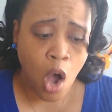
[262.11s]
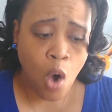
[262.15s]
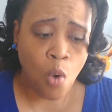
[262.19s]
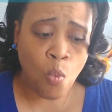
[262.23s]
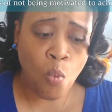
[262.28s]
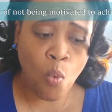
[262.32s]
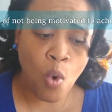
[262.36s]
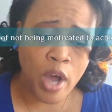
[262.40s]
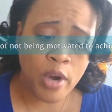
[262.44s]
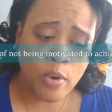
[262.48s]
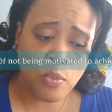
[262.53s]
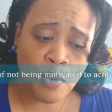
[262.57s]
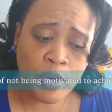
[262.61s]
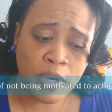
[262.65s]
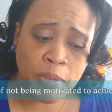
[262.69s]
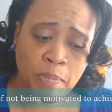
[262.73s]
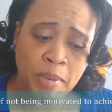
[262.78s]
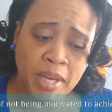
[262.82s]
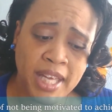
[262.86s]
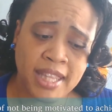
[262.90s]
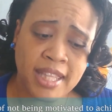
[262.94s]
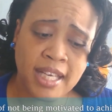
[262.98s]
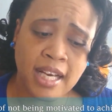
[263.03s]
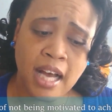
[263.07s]
what would
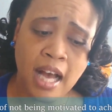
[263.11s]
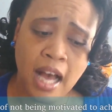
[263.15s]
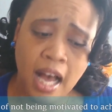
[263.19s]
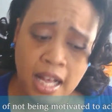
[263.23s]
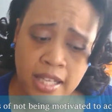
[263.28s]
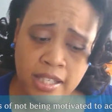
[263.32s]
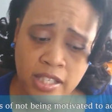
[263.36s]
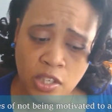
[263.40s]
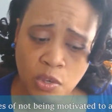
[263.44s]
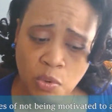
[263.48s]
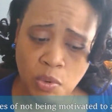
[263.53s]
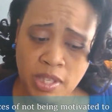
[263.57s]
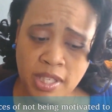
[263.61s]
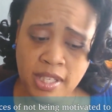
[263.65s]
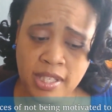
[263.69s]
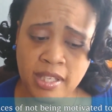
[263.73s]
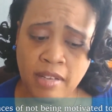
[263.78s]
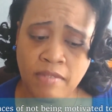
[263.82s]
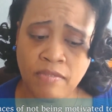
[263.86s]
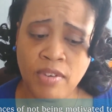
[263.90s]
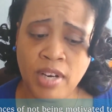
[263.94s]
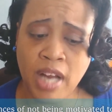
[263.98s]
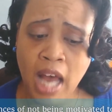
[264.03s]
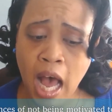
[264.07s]
be the
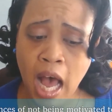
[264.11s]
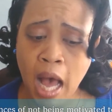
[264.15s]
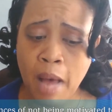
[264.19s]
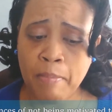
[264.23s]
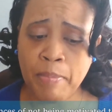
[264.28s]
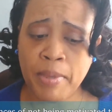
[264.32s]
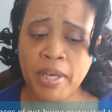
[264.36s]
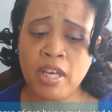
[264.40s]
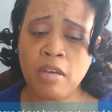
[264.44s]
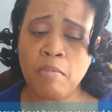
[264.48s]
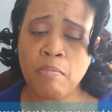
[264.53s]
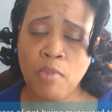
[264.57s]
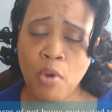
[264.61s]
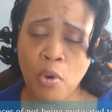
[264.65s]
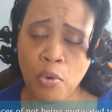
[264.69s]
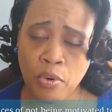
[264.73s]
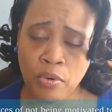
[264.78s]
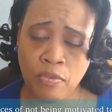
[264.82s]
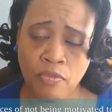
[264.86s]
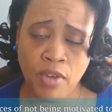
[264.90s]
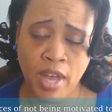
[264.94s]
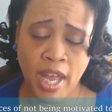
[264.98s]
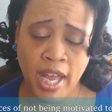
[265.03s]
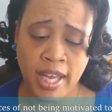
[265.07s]
consequences of not being
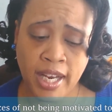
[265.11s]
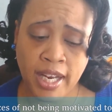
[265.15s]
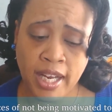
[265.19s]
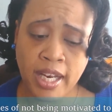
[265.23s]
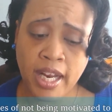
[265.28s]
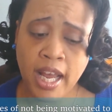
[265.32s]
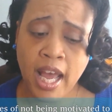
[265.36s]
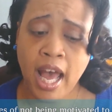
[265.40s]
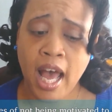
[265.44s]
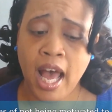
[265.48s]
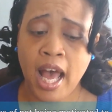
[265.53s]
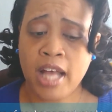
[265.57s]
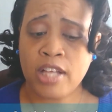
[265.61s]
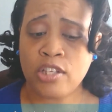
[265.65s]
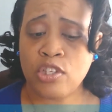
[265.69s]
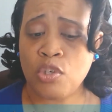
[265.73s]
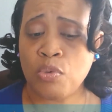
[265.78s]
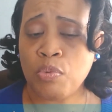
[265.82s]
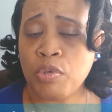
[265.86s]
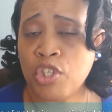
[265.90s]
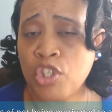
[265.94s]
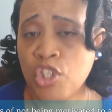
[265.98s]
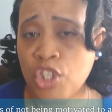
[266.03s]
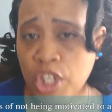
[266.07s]
motivated
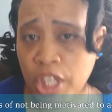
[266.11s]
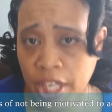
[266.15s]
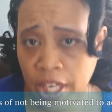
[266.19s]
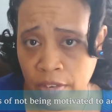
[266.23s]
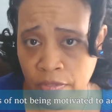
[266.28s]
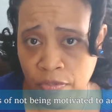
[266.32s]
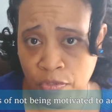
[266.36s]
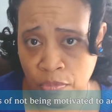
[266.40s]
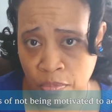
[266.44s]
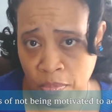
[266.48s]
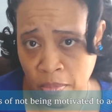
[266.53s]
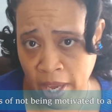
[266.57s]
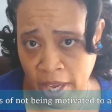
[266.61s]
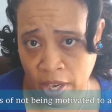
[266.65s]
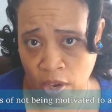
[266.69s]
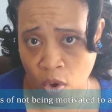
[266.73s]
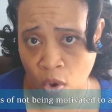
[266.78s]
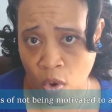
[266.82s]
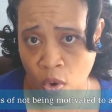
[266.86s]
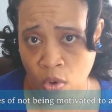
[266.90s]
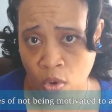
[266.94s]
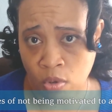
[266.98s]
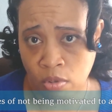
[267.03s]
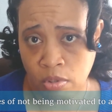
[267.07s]
to achieve my
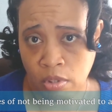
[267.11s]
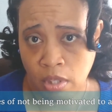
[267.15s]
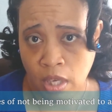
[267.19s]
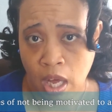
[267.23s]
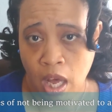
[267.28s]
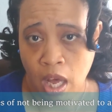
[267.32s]
goal?